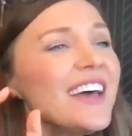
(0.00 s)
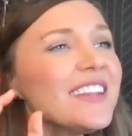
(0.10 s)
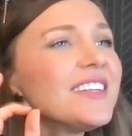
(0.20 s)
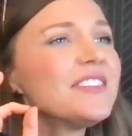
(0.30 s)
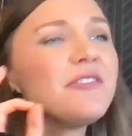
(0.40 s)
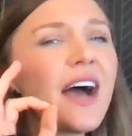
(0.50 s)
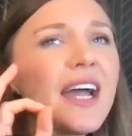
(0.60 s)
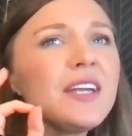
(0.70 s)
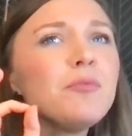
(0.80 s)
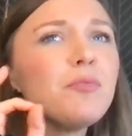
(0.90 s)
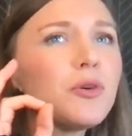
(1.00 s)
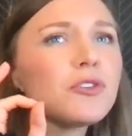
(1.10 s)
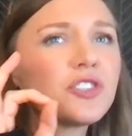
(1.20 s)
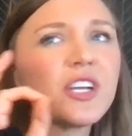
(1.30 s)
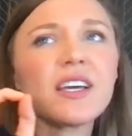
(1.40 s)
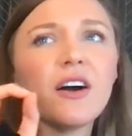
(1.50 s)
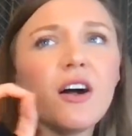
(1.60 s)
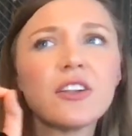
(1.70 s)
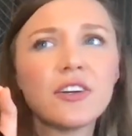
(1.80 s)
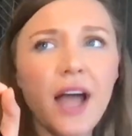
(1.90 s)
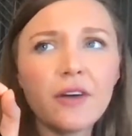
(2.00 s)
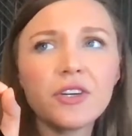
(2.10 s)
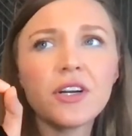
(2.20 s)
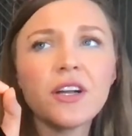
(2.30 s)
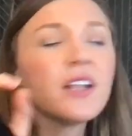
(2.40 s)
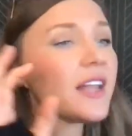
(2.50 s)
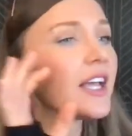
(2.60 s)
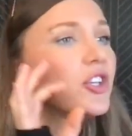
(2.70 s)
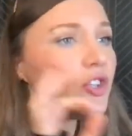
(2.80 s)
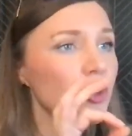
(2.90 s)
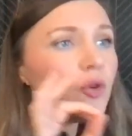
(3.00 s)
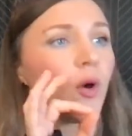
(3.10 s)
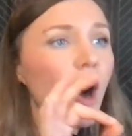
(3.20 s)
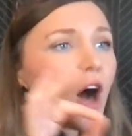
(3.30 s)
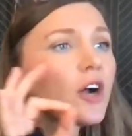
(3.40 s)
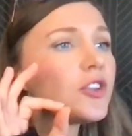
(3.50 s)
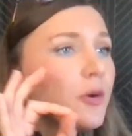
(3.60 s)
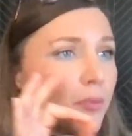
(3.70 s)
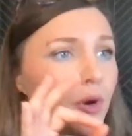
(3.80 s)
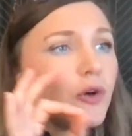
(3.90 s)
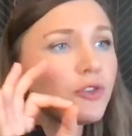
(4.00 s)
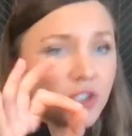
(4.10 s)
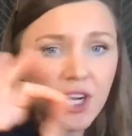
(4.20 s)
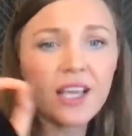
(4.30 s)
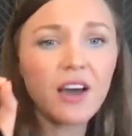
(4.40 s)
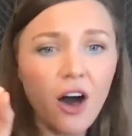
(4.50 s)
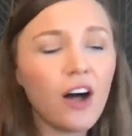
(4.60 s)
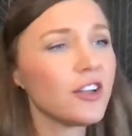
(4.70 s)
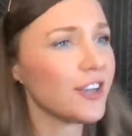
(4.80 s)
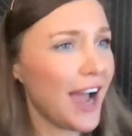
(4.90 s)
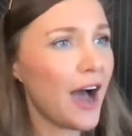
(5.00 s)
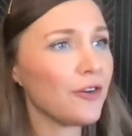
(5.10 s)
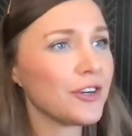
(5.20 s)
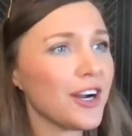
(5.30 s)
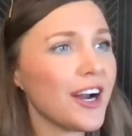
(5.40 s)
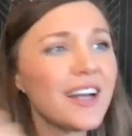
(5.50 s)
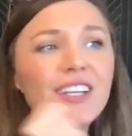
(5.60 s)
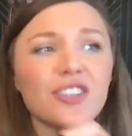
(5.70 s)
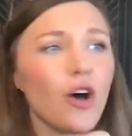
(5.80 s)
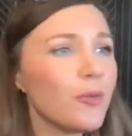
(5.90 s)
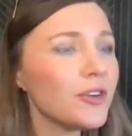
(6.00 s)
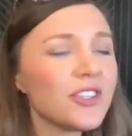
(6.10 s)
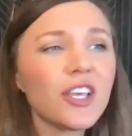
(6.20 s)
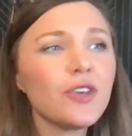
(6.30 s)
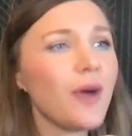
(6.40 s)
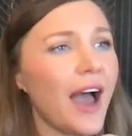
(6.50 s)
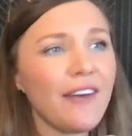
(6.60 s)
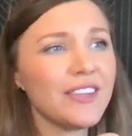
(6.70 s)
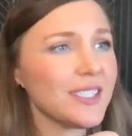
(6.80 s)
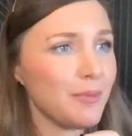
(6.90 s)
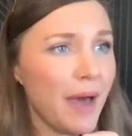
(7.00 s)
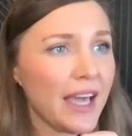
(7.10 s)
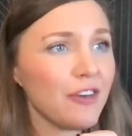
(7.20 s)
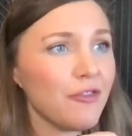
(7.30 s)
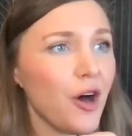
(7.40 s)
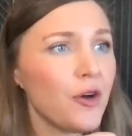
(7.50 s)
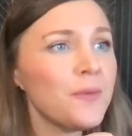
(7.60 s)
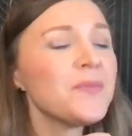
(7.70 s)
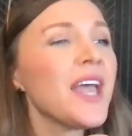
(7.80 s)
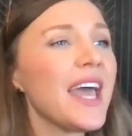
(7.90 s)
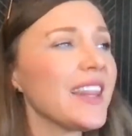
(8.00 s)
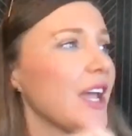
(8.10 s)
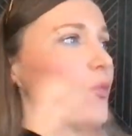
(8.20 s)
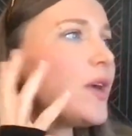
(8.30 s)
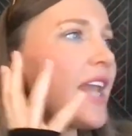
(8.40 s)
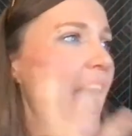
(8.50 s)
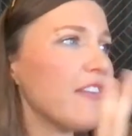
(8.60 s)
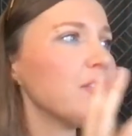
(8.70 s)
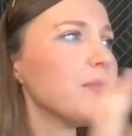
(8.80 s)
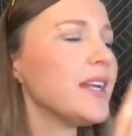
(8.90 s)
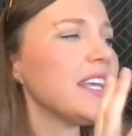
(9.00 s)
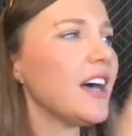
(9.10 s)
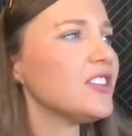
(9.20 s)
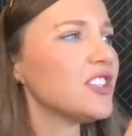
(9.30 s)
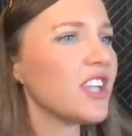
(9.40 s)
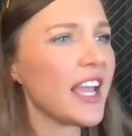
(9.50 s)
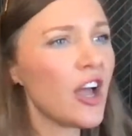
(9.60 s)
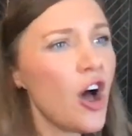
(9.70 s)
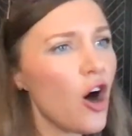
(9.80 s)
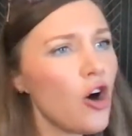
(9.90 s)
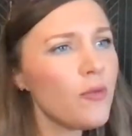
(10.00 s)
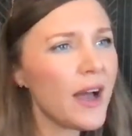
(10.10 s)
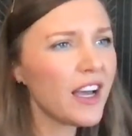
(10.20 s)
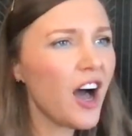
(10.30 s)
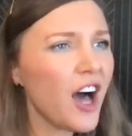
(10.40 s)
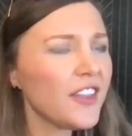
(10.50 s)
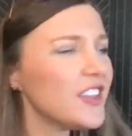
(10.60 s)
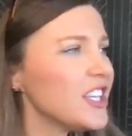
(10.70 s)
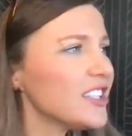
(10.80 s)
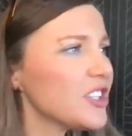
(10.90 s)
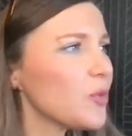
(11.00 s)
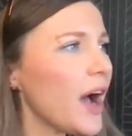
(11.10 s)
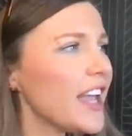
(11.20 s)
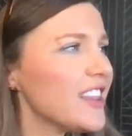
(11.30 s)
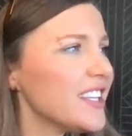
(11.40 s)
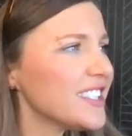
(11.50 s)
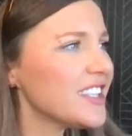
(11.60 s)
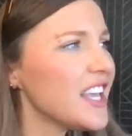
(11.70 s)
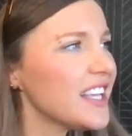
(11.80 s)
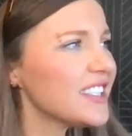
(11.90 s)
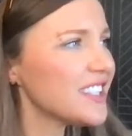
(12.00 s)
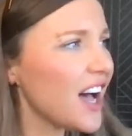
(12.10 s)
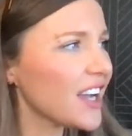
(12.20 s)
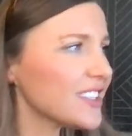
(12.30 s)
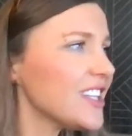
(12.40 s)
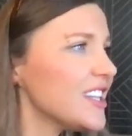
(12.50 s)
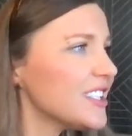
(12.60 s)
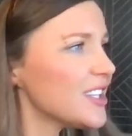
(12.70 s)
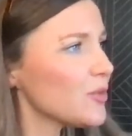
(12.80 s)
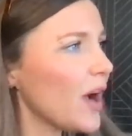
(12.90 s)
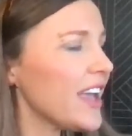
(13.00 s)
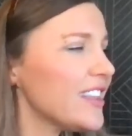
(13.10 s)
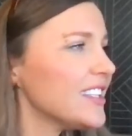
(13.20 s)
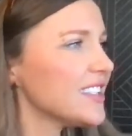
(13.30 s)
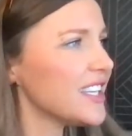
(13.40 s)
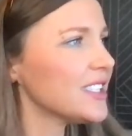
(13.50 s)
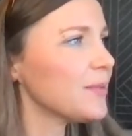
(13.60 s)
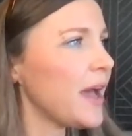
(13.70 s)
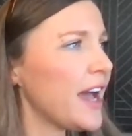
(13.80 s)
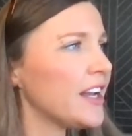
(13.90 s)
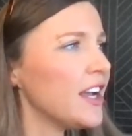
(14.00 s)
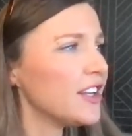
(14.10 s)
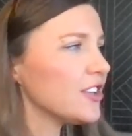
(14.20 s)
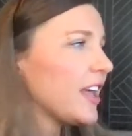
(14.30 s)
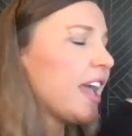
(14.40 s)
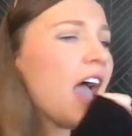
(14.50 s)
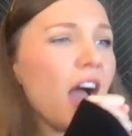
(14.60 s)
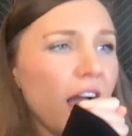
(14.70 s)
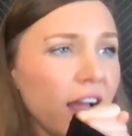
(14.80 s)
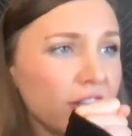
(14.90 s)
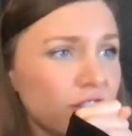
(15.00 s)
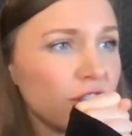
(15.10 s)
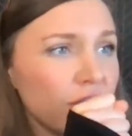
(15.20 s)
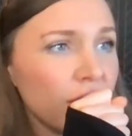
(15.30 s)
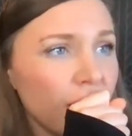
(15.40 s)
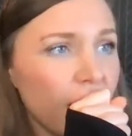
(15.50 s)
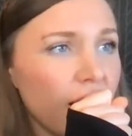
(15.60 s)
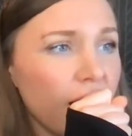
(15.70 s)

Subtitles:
The divine bullshit caller outer. Like, you are the bullshit caller outer. And it's almost like you have this megaphone, and like when everybody else is like, oh my God, this is why this thing sucks, and this is why this thing's bad, you're like, actually,